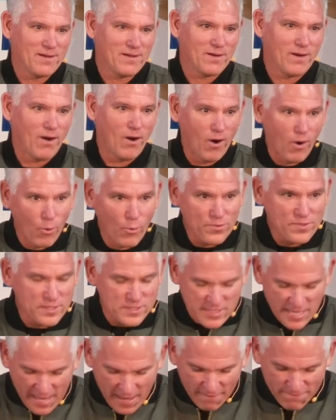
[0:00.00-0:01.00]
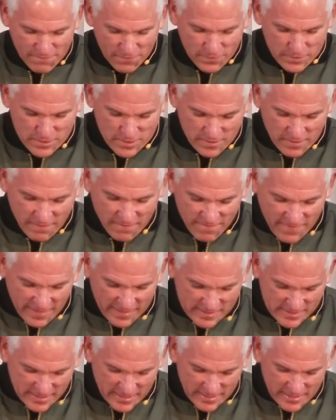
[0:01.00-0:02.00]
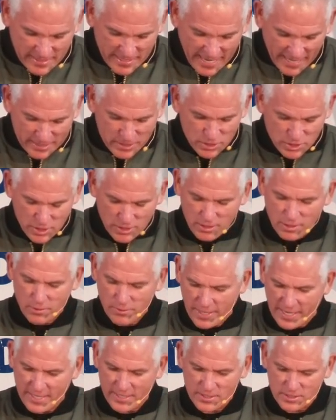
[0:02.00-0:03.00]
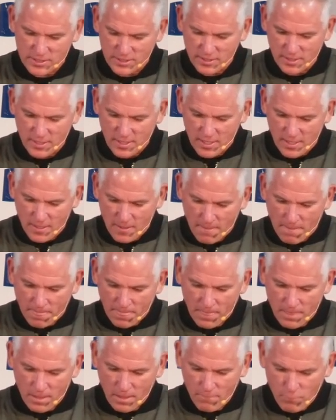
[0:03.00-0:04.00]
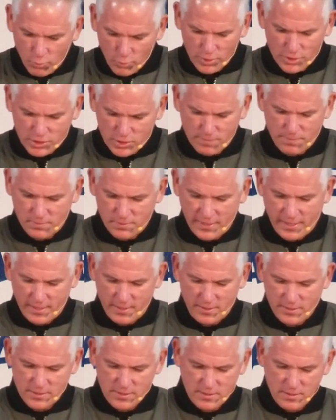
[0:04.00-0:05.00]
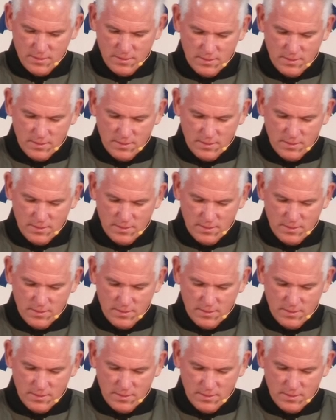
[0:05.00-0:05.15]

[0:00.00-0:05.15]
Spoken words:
all with this effort to invest in the next generation of worship leaders.